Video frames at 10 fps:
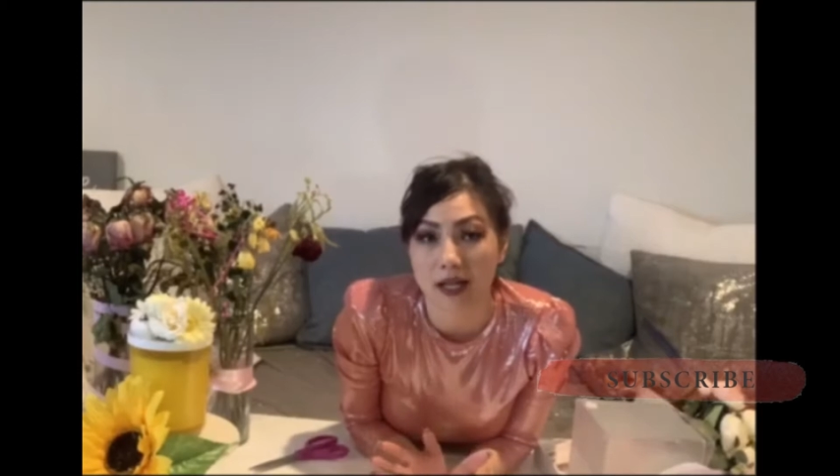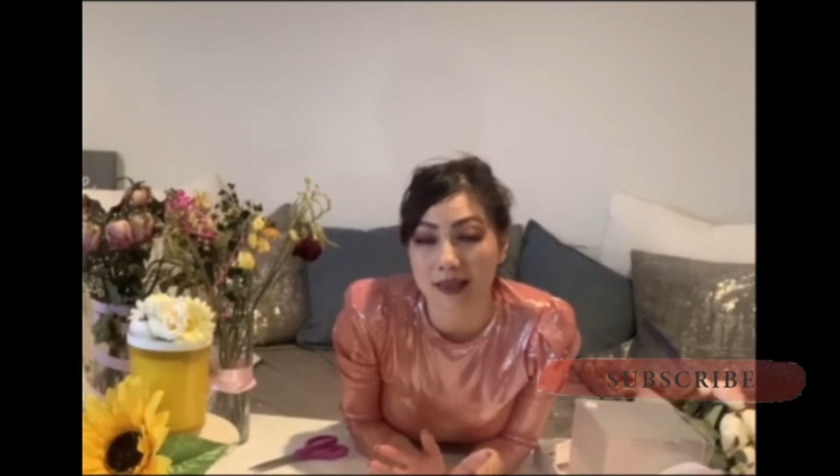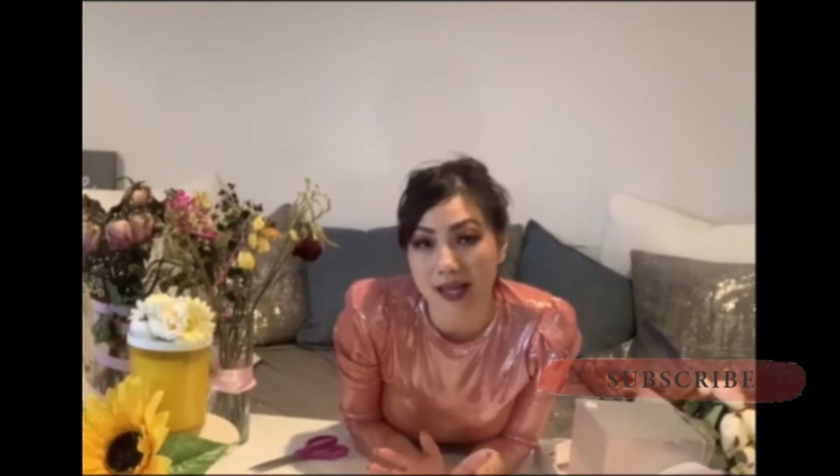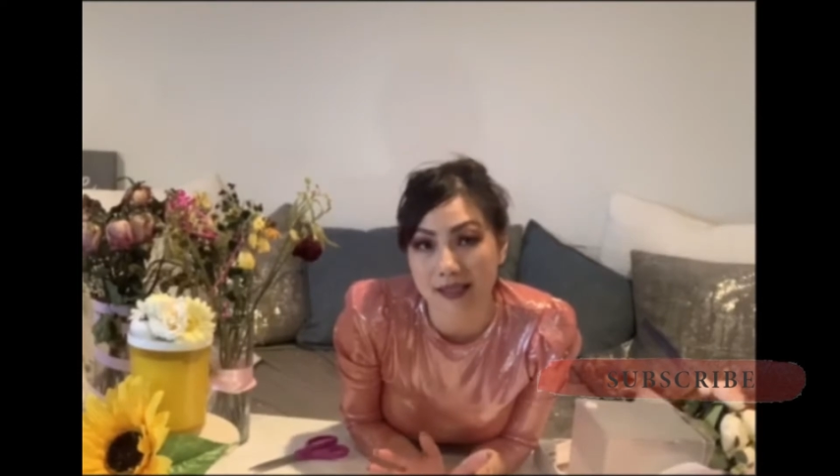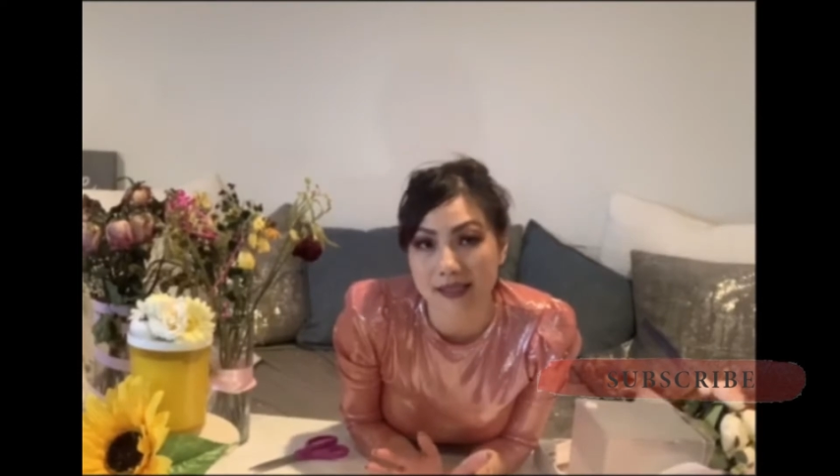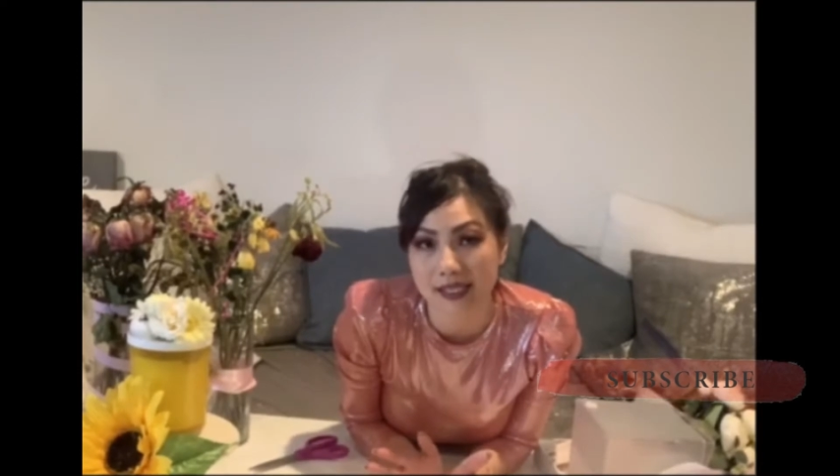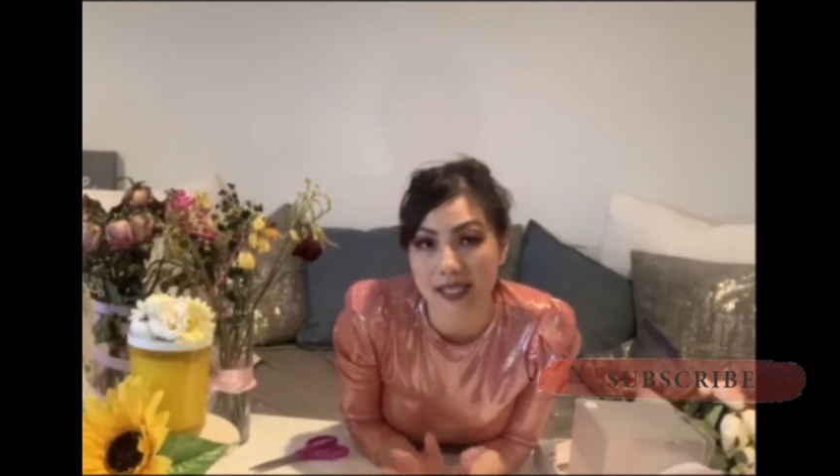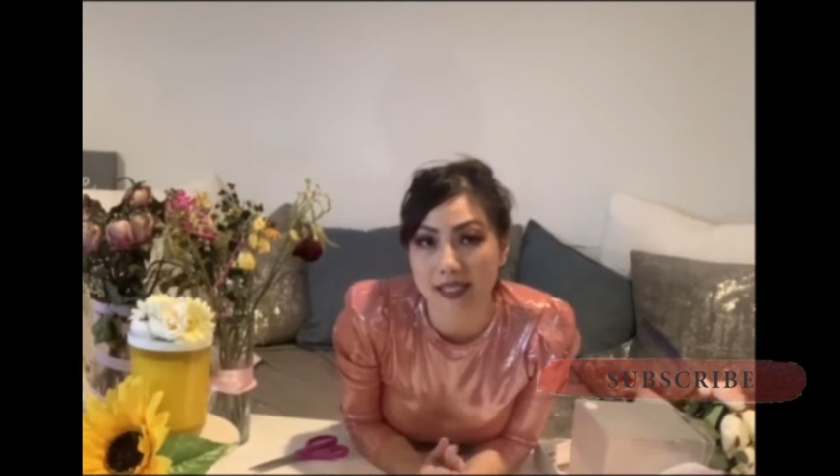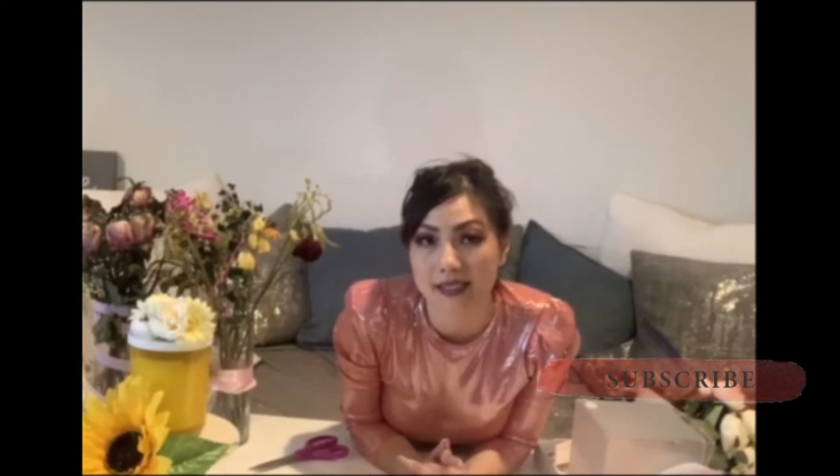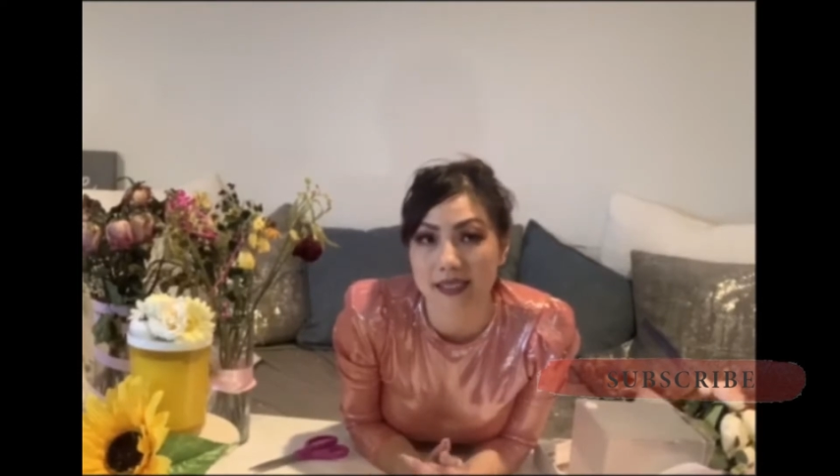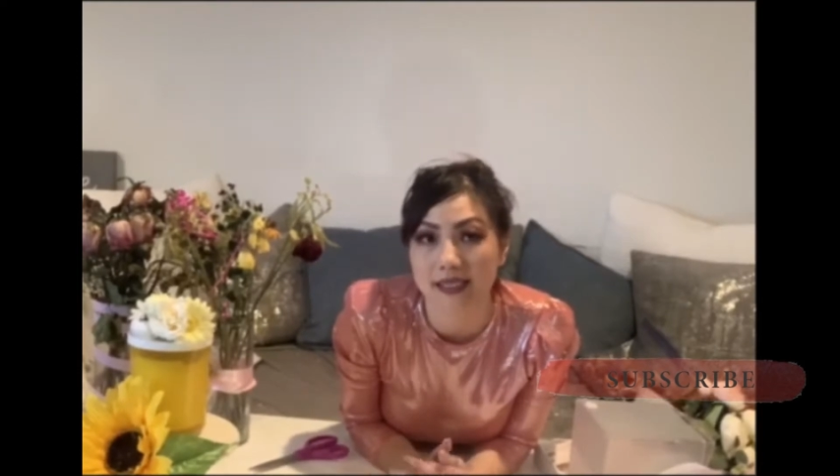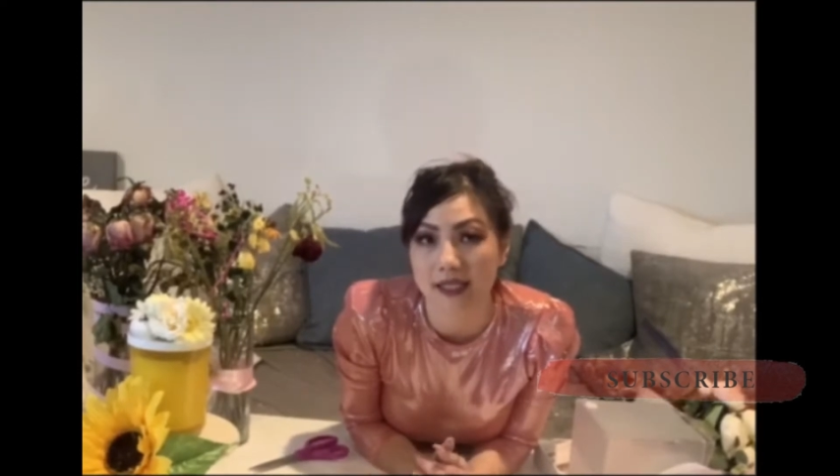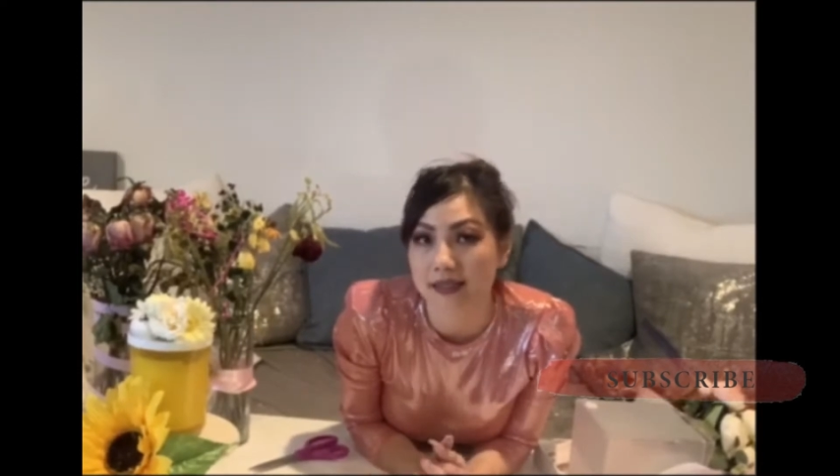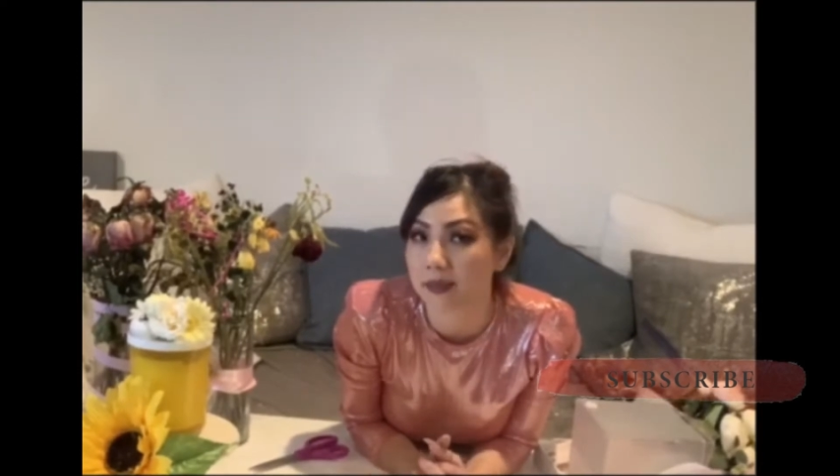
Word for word: closet not